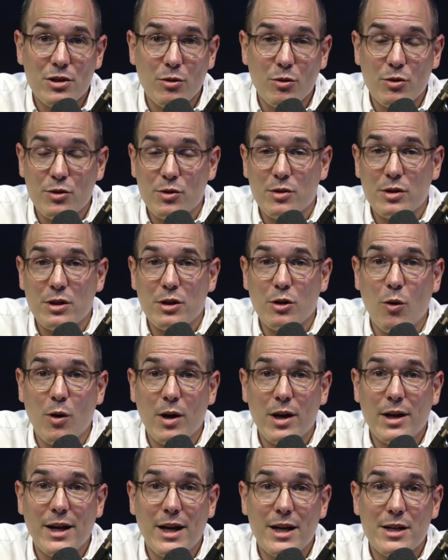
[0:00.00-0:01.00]
also the
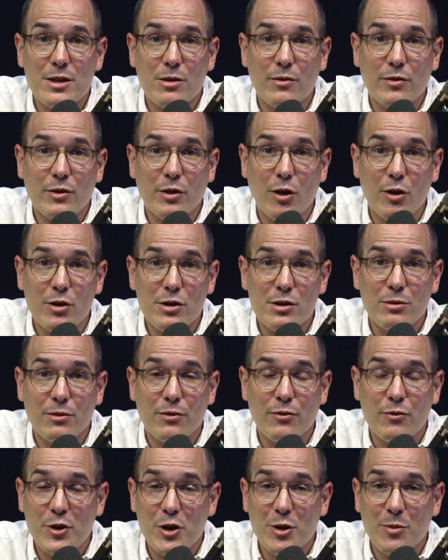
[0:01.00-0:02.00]
organizer of the Oslo
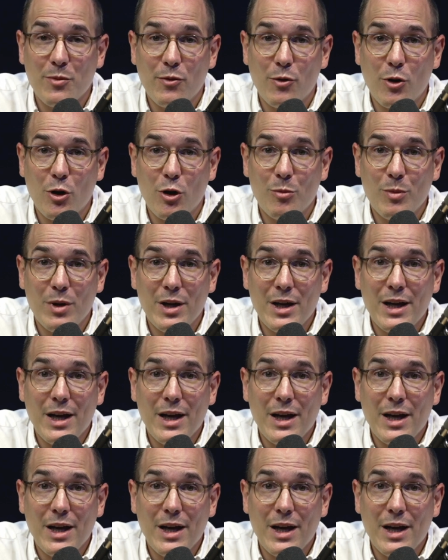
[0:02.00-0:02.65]
Freedom Forum,